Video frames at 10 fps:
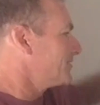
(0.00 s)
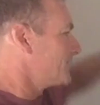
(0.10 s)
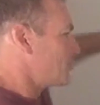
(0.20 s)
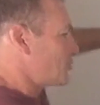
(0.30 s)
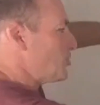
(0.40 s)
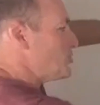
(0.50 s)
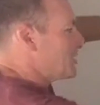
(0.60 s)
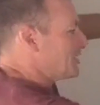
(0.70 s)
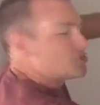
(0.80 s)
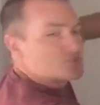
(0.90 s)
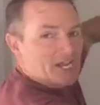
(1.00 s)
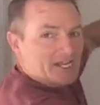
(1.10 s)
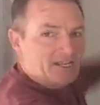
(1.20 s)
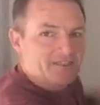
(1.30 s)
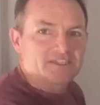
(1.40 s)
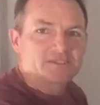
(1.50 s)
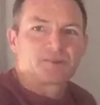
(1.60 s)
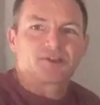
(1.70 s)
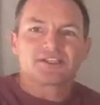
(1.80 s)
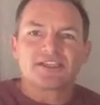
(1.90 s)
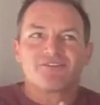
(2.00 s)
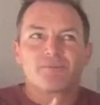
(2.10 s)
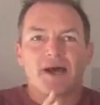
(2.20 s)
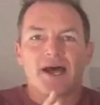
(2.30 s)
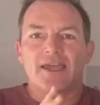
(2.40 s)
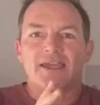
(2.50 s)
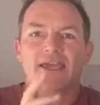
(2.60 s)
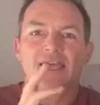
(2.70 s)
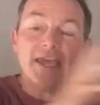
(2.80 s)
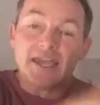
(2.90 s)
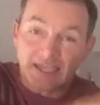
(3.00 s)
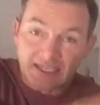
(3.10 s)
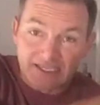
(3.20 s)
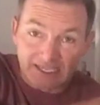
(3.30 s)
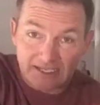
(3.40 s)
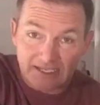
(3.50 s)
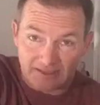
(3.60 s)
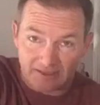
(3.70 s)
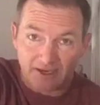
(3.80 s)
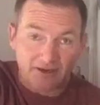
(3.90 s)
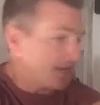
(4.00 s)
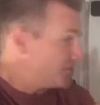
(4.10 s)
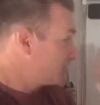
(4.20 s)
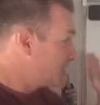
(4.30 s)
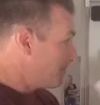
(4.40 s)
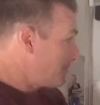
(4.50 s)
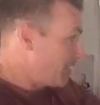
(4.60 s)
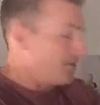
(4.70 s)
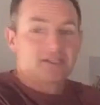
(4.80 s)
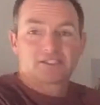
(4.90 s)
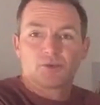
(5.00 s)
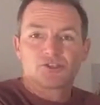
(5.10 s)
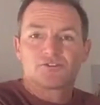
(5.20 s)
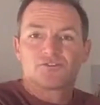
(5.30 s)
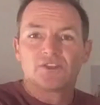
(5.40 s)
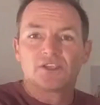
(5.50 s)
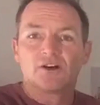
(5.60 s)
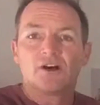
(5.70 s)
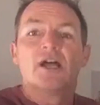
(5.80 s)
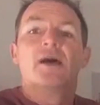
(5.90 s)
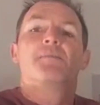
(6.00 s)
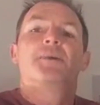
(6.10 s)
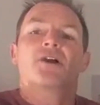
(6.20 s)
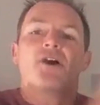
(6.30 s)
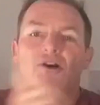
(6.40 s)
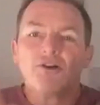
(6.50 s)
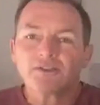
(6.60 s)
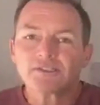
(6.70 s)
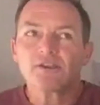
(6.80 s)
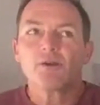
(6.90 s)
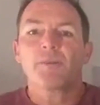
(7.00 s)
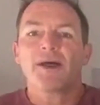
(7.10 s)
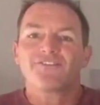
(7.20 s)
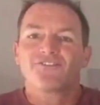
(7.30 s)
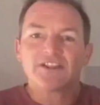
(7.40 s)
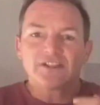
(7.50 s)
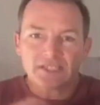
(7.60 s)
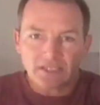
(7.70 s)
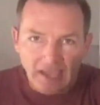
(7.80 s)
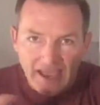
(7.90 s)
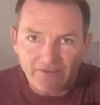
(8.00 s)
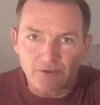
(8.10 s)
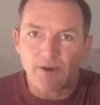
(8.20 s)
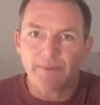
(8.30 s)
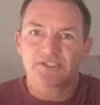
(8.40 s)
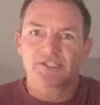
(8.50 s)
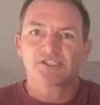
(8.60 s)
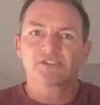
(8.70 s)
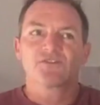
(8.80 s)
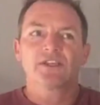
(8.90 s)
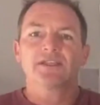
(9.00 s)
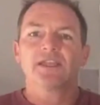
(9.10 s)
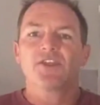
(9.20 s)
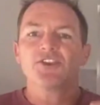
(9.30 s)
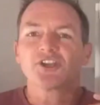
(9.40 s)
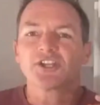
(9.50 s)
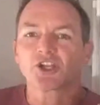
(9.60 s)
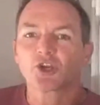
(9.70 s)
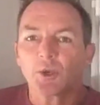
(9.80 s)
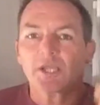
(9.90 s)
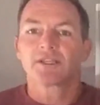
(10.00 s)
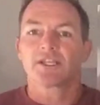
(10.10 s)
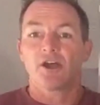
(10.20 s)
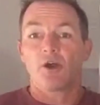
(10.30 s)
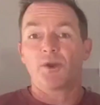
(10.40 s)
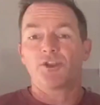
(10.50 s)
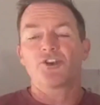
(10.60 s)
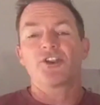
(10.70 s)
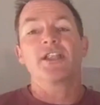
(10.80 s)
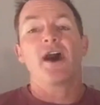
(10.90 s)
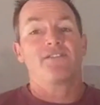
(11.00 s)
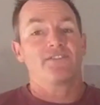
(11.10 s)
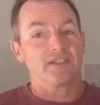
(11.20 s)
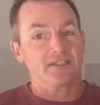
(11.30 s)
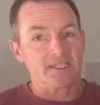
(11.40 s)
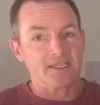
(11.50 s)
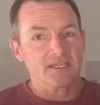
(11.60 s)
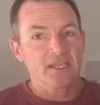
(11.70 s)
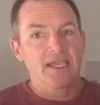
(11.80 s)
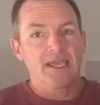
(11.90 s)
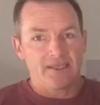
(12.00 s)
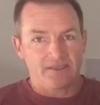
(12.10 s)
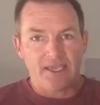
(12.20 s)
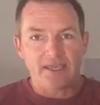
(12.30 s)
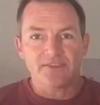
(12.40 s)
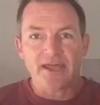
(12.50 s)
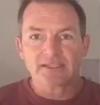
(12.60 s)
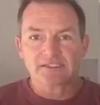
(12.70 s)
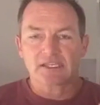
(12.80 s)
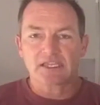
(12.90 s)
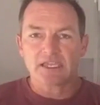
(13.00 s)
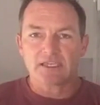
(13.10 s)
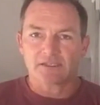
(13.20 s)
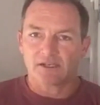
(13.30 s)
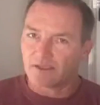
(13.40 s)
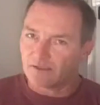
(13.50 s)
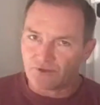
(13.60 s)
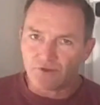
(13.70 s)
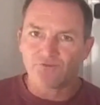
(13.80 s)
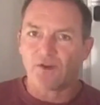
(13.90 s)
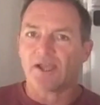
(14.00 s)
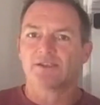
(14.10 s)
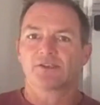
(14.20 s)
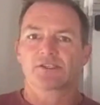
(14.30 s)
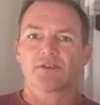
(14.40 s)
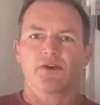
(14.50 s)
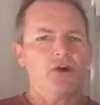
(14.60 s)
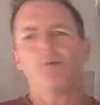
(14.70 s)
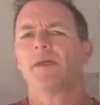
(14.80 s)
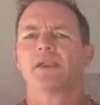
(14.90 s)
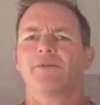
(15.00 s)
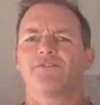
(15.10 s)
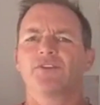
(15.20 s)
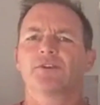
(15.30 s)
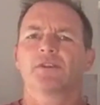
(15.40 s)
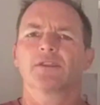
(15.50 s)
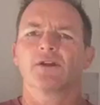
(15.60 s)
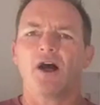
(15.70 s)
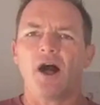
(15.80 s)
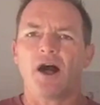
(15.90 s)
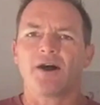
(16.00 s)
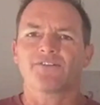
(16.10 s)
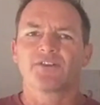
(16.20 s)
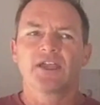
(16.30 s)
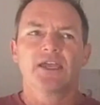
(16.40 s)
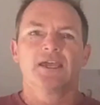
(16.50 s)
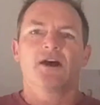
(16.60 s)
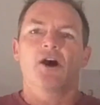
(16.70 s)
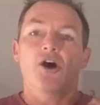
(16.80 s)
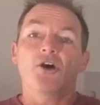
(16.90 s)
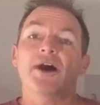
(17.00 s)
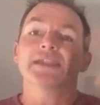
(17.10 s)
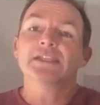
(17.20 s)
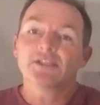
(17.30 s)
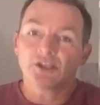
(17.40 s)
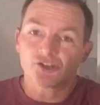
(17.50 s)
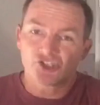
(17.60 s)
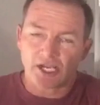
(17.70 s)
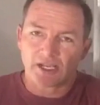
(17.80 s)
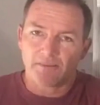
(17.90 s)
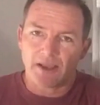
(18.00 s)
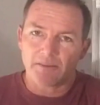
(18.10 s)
So you can check on this belief by A, getting in there and just comparing it to what you feel, but also by feeling it, having repetitions feeling it, then you're going to quickly know when you're not feeling it. And that's the key, is that if you find yourself, oh man, I'm feeling a little off, oh, I need to go check on my